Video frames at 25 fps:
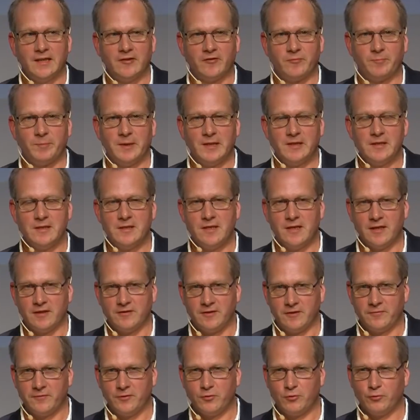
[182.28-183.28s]
It's been a
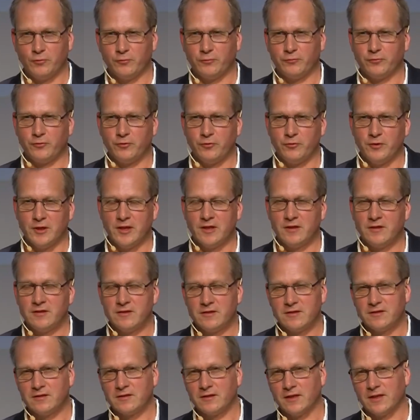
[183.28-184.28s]
difficult few
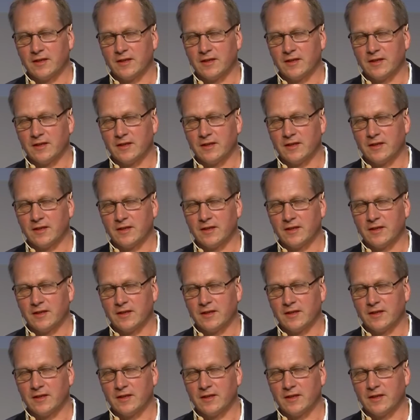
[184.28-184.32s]
years,